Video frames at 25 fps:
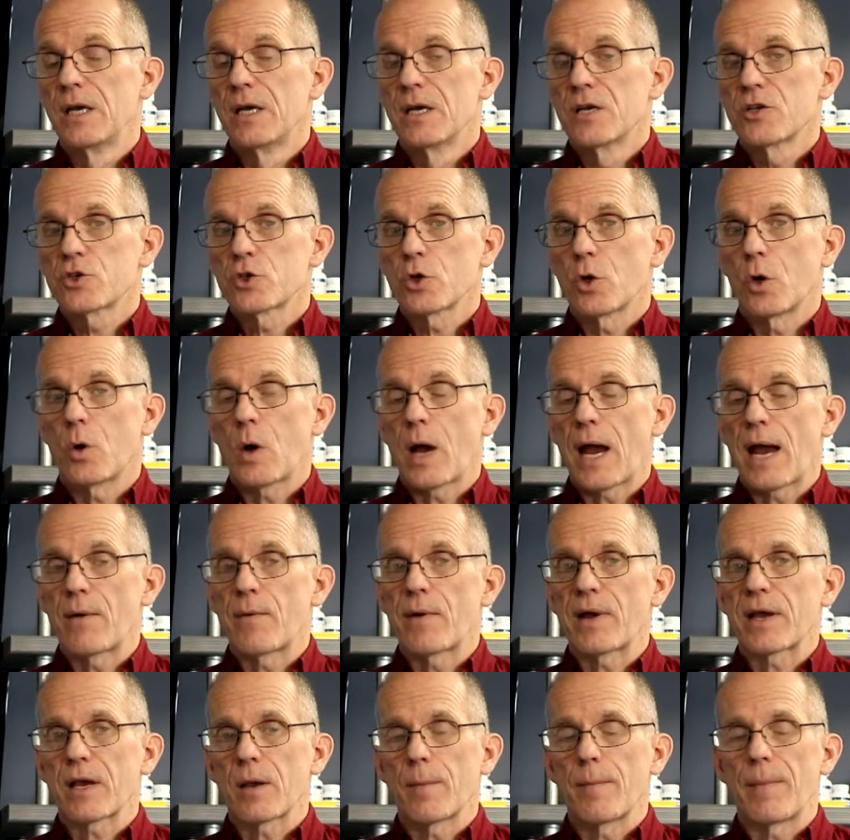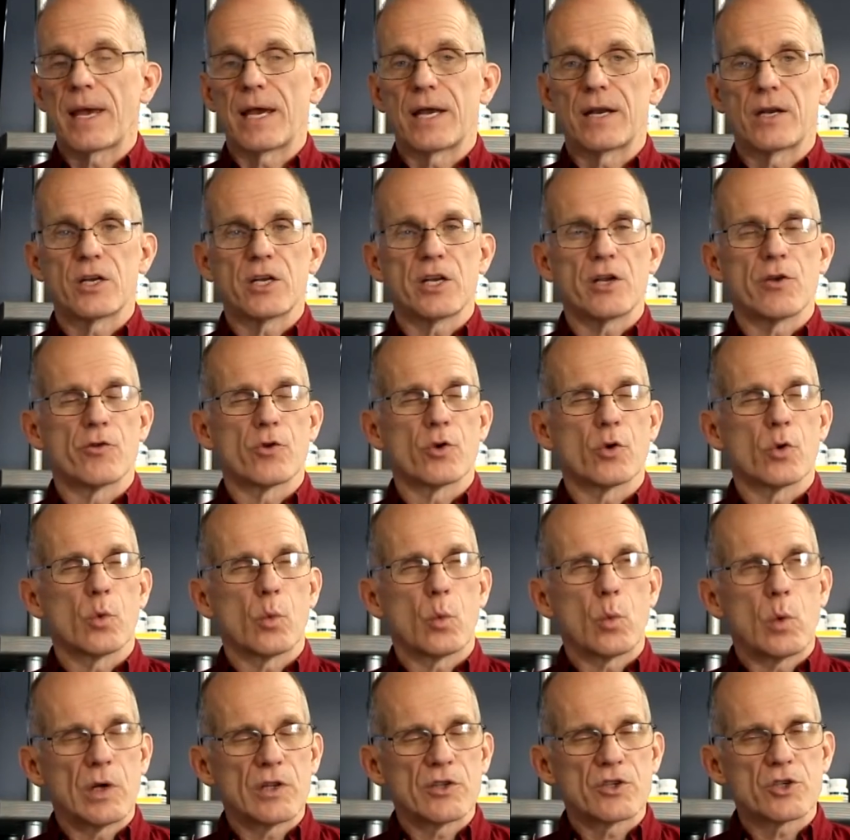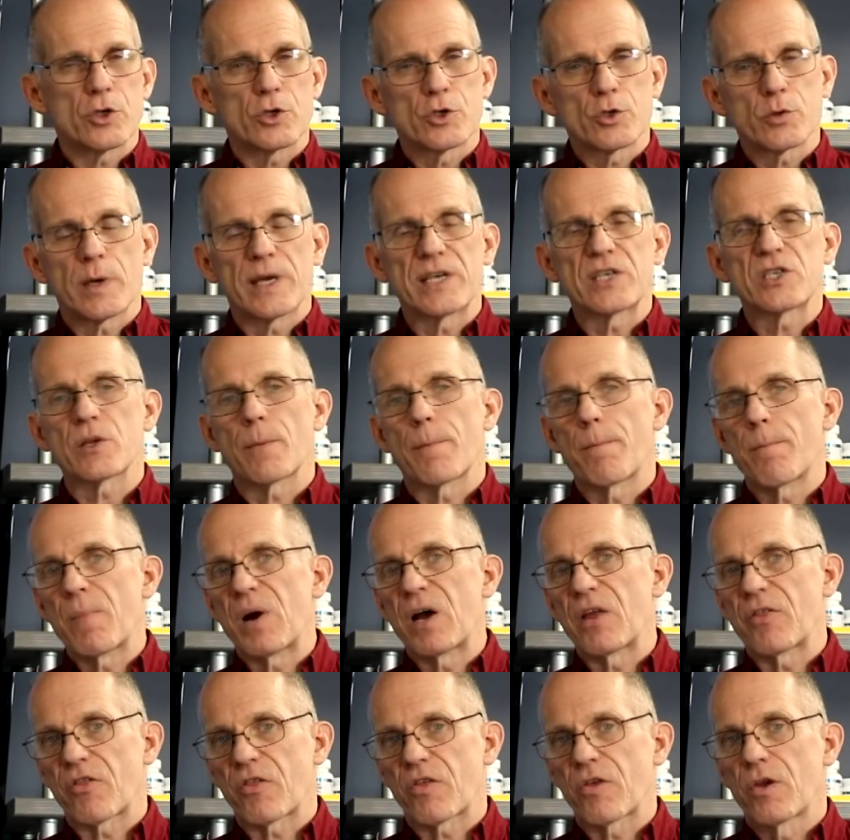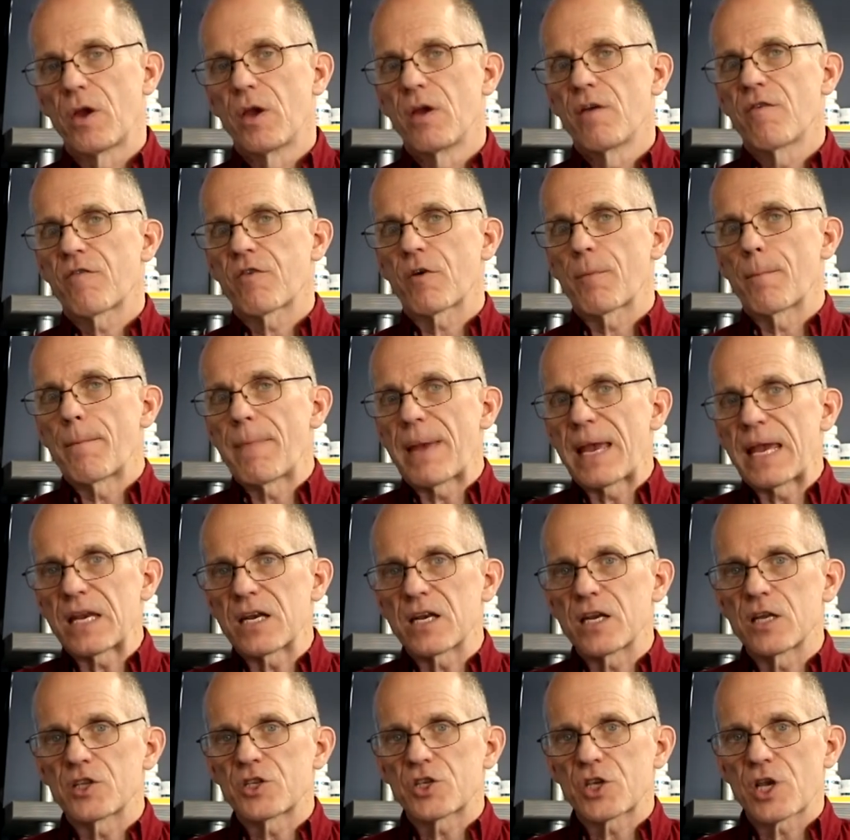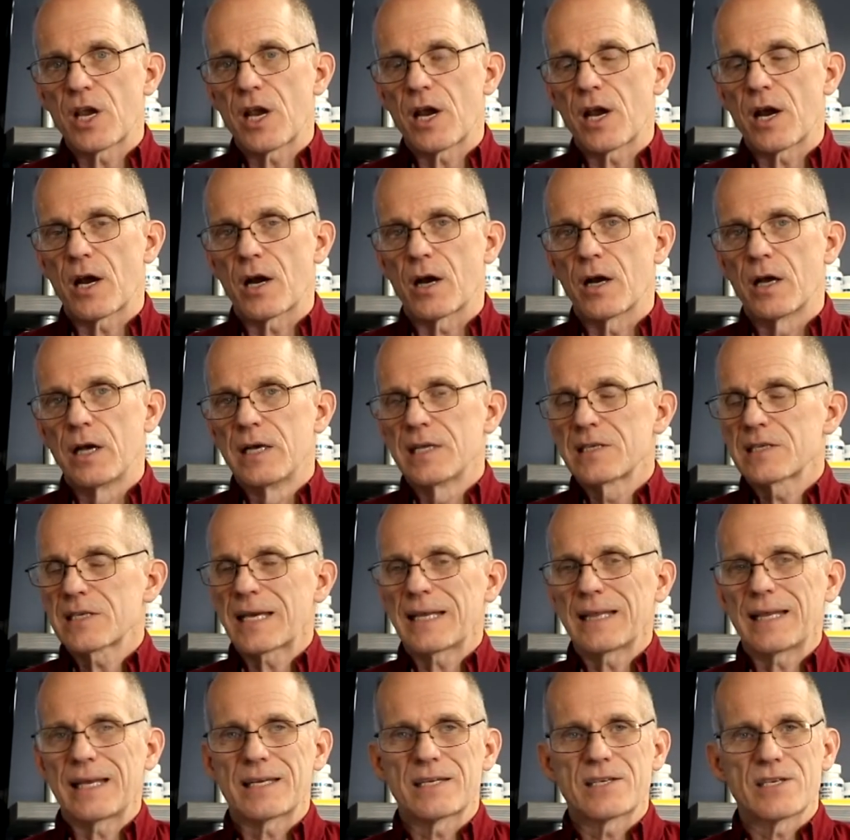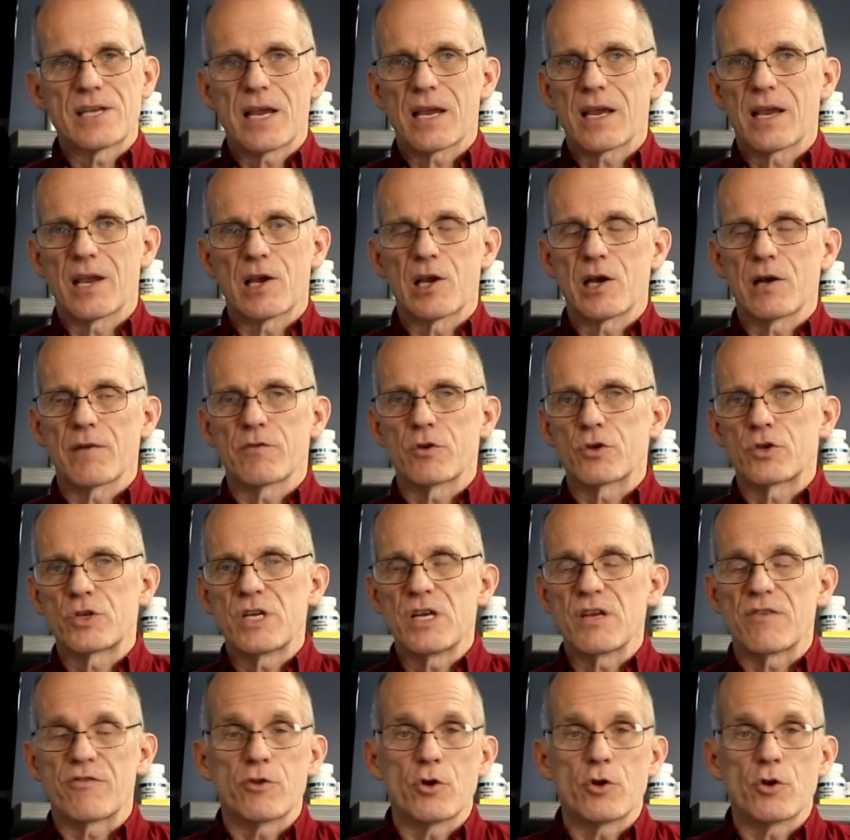So I recommend either once or twice a month for maintenance care. It's kind of like taking care of your teeth.